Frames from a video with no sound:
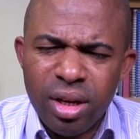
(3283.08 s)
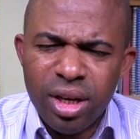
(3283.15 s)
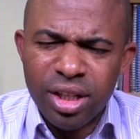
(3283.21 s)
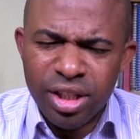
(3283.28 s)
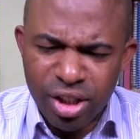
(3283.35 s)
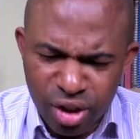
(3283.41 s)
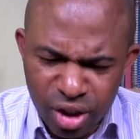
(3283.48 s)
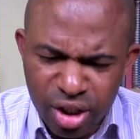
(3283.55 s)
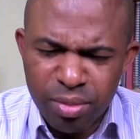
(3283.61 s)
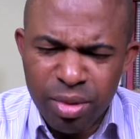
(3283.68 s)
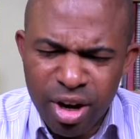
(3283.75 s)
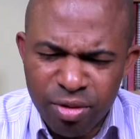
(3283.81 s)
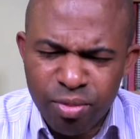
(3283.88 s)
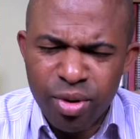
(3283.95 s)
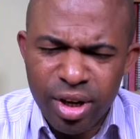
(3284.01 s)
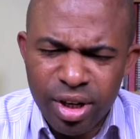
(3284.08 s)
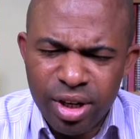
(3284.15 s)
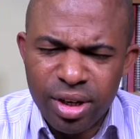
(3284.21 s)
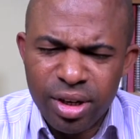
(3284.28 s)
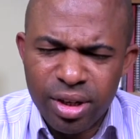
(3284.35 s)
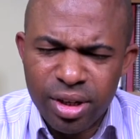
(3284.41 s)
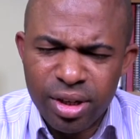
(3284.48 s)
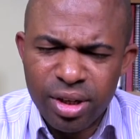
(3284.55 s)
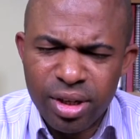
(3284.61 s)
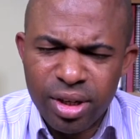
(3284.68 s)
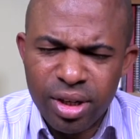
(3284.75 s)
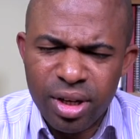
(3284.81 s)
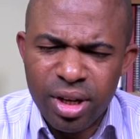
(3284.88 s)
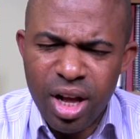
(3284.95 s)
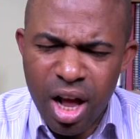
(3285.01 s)
In Jesus' name I have prayed.
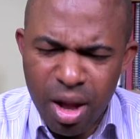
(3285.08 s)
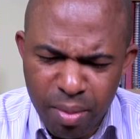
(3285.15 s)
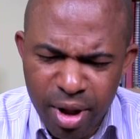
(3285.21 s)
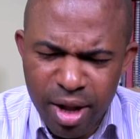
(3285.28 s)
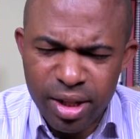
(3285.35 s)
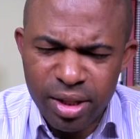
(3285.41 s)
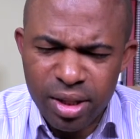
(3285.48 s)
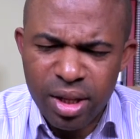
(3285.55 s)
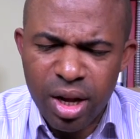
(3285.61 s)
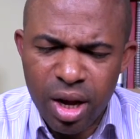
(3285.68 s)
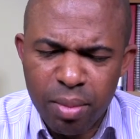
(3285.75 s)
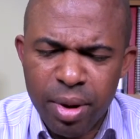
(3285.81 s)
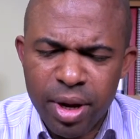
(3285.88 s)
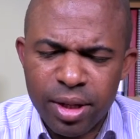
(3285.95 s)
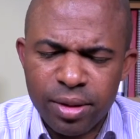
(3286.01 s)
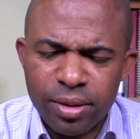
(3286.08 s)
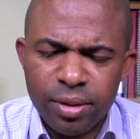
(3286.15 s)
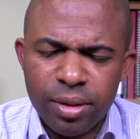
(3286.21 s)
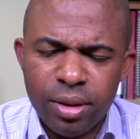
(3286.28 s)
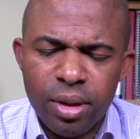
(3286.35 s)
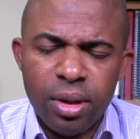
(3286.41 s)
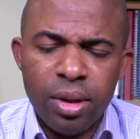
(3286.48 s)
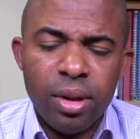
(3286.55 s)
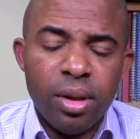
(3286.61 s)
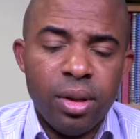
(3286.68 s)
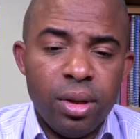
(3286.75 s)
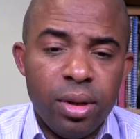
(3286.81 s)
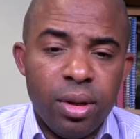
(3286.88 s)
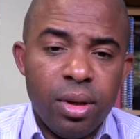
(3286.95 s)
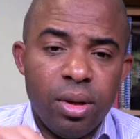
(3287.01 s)
Amen. Amen.
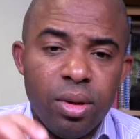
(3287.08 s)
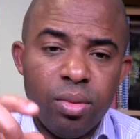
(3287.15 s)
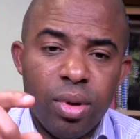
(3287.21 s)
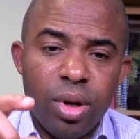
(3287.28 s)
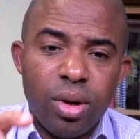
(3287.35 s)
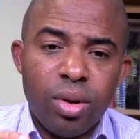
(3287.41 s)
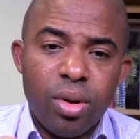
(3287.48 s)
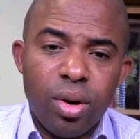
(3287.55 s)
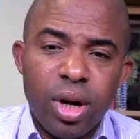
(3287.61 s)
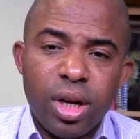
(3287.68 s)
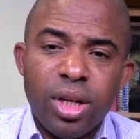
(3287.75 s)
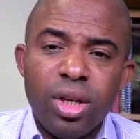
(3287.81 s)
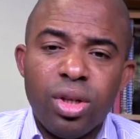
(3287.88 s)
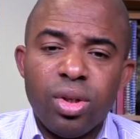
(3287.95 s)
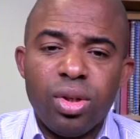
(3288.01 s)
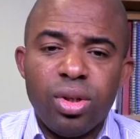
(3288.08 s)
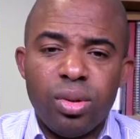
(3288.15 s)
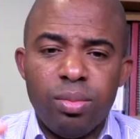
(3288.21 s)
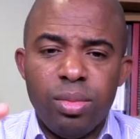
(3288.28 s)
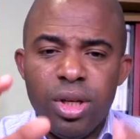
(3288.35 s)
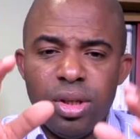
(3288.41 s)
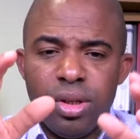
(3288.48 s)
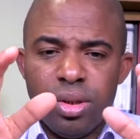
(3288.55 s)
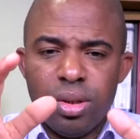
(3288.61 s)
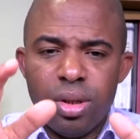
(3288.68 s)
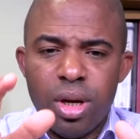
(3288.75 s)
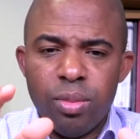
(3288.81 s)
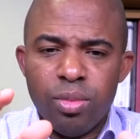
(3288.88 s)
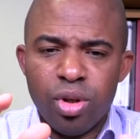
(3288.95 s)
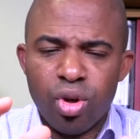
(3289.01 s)
Well, congratulations. Please,
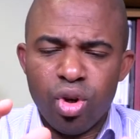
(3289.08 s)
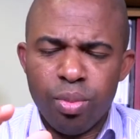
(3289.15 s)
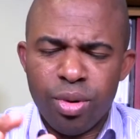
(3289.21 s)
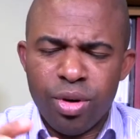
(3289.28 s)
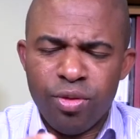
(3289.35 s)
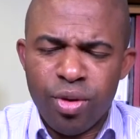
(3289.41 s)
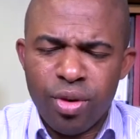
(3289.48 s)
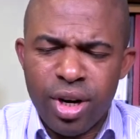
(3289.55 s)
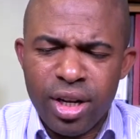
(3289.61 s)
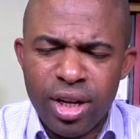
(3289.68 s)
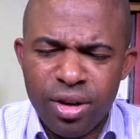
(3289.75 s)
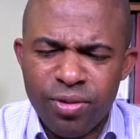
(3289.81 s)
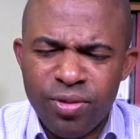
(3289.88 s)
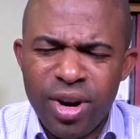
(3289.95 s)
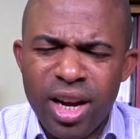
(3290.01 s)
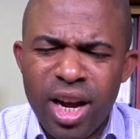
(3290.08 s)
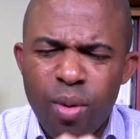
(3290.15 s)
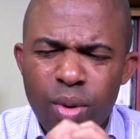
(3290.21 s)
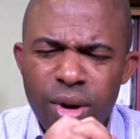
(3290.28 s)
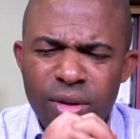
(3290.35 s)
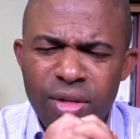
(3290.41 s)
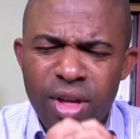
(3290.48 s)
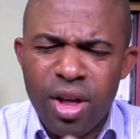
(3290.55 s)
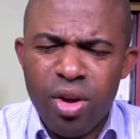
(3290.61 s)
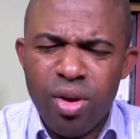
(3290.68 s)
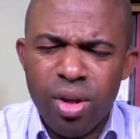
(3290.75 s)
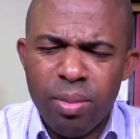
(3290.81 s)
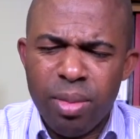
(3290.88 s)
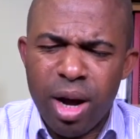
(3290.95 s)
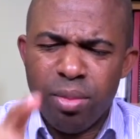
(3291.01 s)
I'm just going to pray for you right now. Father, I want to thank you.
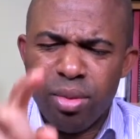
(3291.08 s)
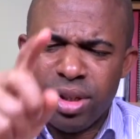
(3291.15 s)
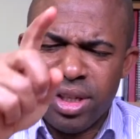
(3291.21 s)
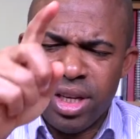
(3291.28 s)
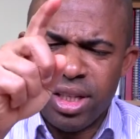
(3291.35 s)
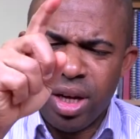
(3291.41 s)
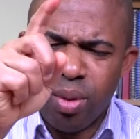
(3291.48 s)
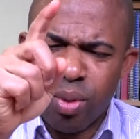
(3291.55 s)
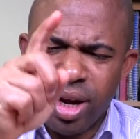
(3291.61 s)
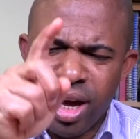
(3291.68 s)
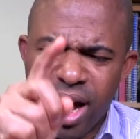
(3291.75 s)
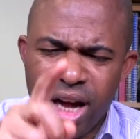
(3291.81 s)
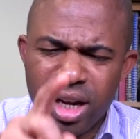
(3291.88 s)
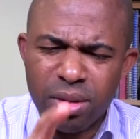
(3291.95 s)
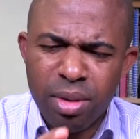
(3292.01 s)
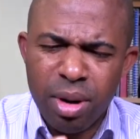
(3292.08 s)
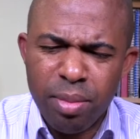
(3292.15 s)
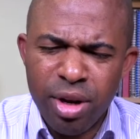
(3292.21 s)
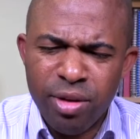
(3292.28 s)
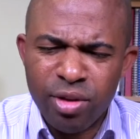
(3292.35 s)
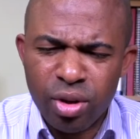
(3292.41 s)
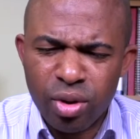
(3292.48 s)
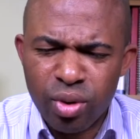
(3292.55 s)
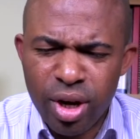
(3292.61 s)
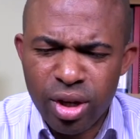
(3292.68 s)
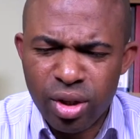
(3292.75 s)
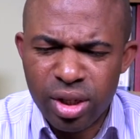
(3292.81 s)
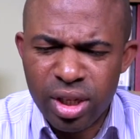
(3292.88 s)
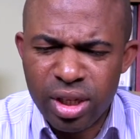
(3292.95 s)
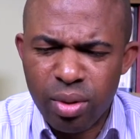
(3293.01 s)
The Bible says that with a heart man believes unto
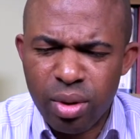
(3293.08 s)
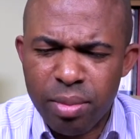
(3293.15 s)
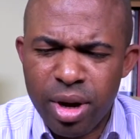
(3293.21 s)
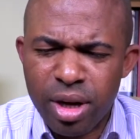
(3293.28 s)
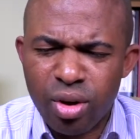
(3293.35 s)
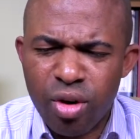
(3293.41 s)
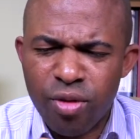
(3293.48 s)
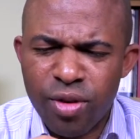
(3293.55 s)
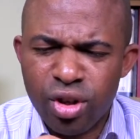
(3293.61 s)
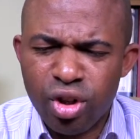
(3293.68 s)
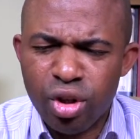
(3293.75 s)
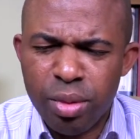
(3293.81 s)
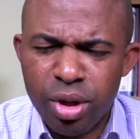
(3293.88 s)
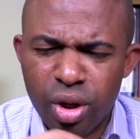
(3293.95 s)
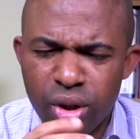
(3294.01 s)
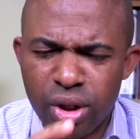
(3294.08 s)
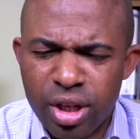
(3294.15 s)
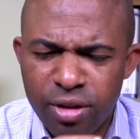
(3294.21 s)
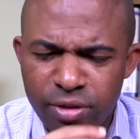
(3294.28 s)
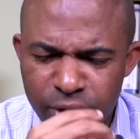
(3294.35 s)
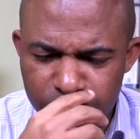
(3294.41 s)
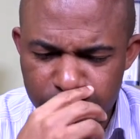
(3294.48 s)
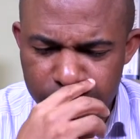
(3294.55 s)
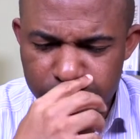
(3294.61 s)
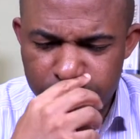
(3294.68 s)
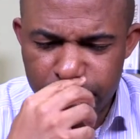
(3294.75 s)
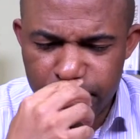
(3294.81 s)
righteousness and with a mouth confession is made unto salvation.